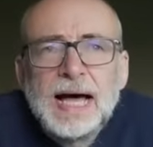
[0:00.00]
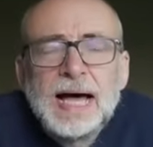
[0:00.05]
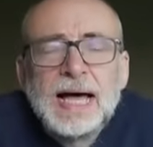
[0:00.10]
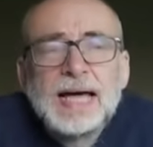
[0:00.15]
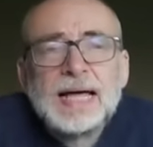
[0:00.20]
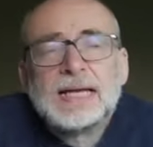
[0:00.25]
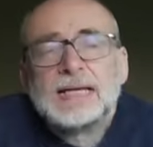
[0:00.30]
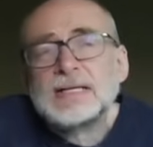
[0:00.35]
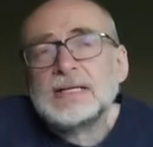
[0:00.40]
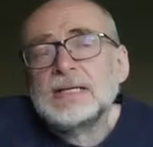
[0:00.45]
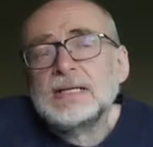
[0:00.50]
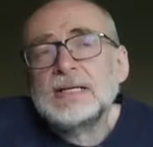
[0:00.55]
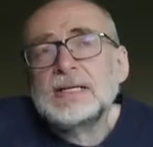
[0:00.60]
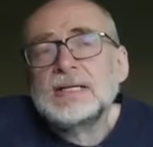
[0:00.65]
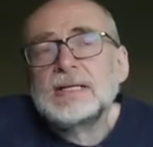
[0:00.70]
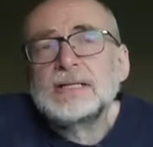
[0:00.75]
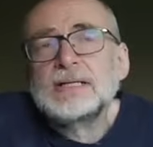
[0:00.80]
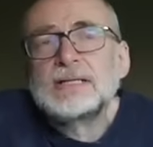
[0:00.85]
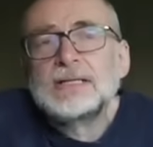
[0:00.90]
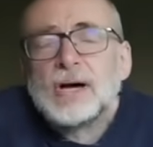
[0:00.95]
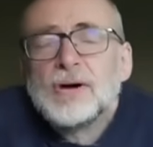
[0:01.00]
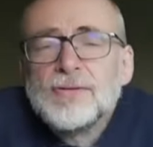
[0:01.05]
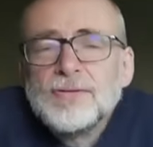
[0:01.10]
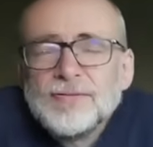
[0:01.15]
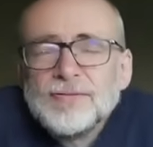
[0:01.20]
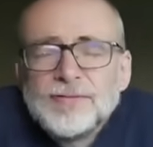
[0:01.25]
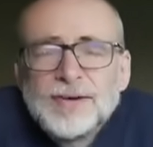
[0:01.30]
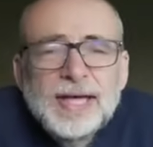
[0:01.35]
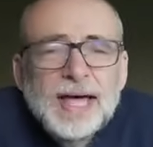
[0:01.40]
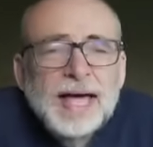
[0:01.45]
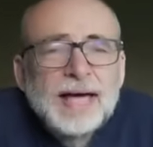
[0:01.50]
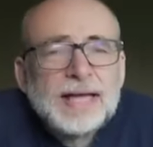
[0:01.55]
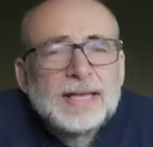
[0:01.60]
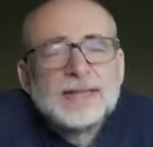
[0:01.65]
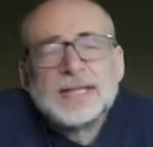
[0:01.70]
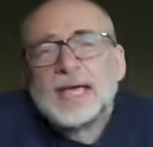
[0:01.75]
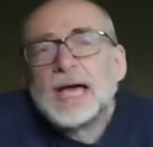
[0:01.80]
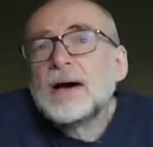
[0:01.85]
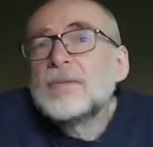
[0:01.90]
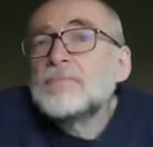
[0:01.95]
And don't
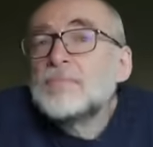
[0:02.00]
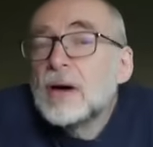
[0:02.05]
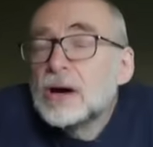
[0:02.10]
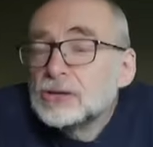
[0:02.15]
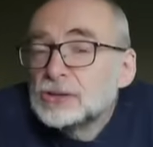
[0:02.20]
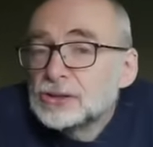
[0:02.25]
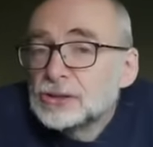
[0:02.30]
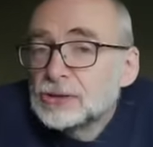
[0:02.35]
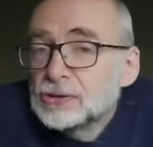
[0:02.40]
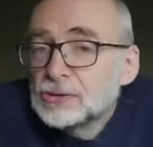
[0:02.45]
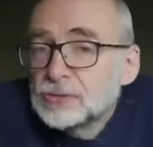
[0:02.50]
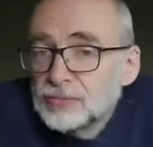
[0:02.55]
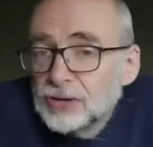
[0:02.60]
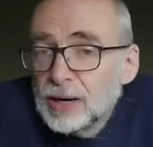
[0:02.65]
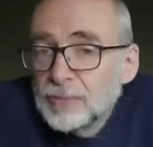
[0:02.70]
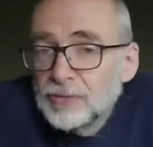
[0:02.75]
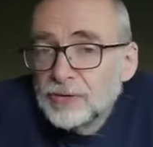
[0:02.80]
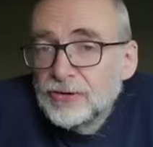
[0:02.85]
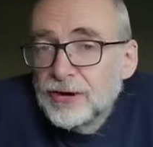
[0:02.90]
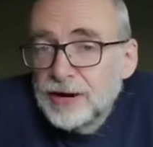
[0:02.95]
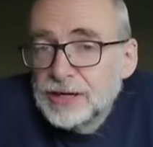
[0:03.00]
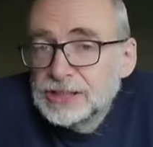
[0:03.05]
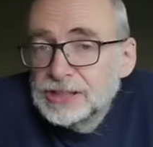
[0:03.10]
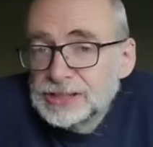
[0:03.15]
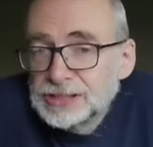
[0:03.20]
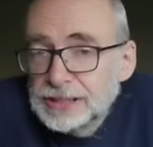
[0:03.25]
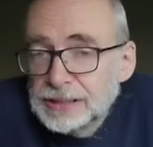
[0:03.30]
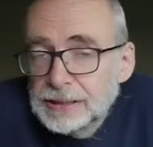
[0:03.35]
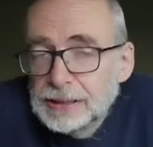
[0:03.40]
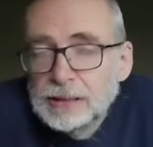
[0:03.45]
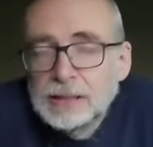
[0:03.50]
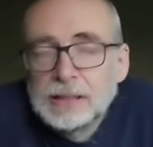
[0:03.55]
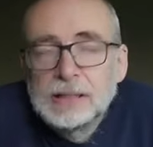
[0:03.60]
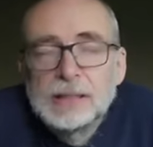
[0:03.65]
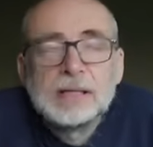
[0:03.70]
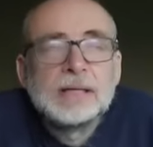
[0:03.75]
forget the emotional preparation.